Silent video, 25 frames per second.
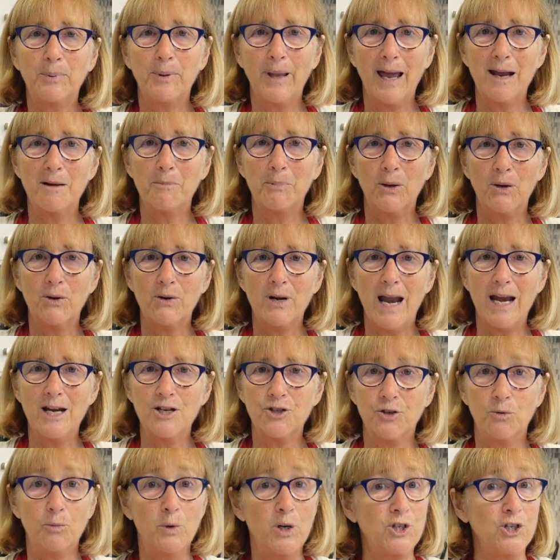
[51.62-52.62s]
Plant Pure
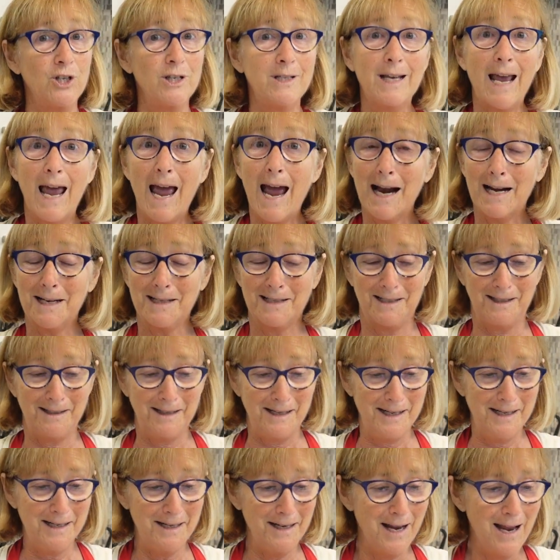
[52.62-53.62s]
Nation, which is
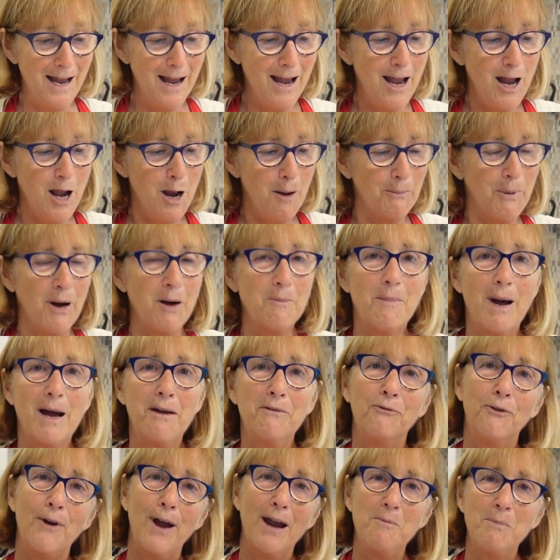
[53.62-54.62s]
excellent. But my
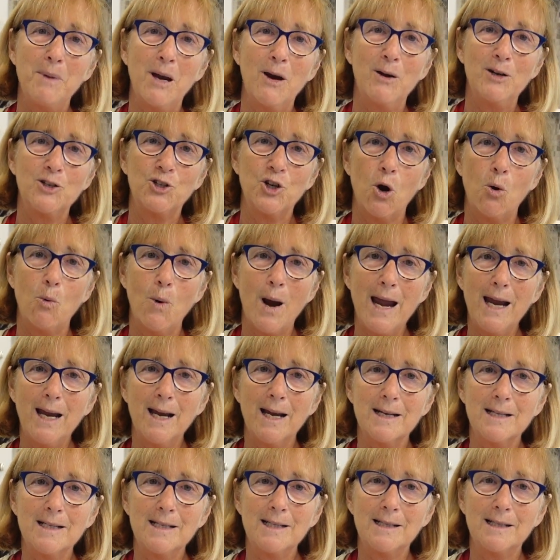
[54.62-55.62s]
friend Mary Jo
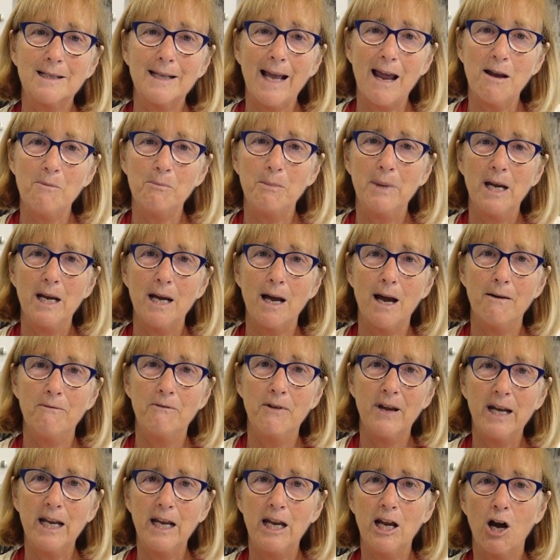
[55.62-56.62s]
Wenkes sent me a
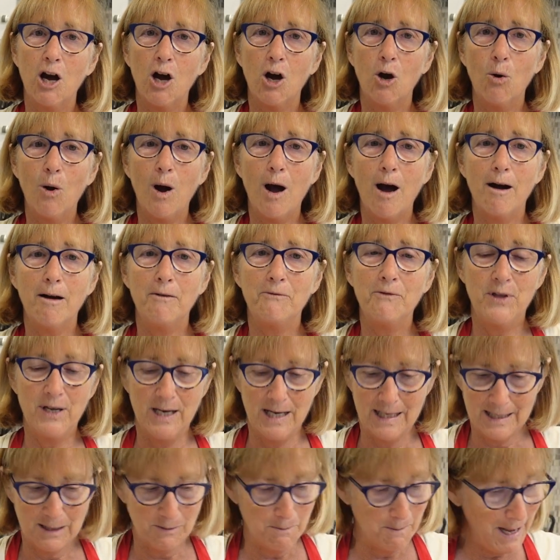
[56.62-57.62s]
video of
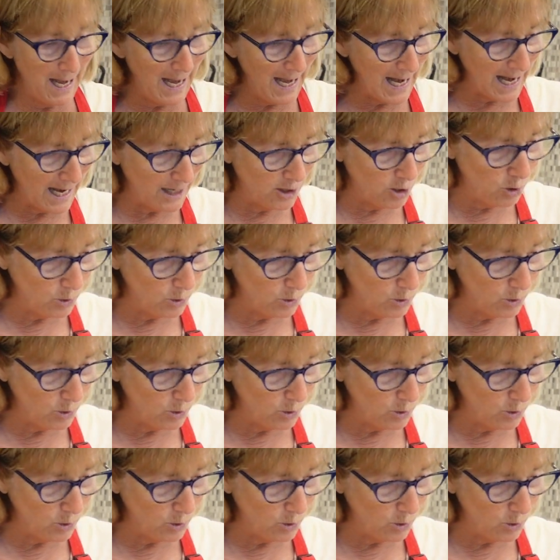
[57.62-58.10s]
this man